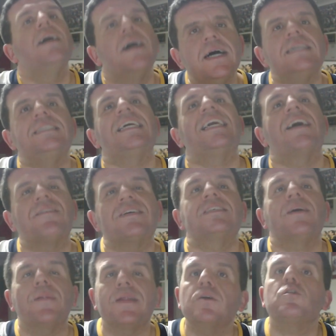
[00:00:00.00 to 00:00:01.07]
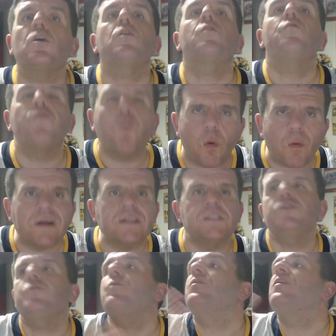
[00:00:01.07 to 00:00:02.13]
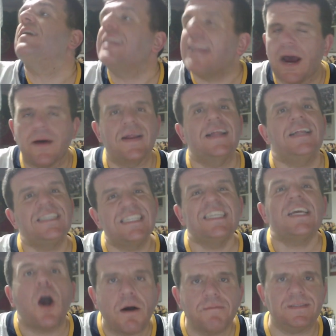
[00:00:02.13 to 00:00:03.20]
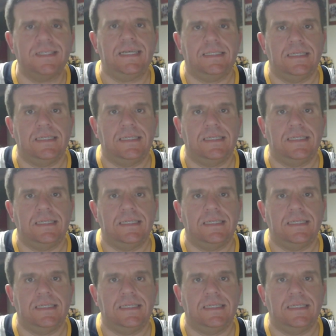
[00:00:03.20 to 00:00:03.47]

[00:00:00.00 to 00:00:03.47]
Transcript: to give us something to look forward to now that it's the offseason.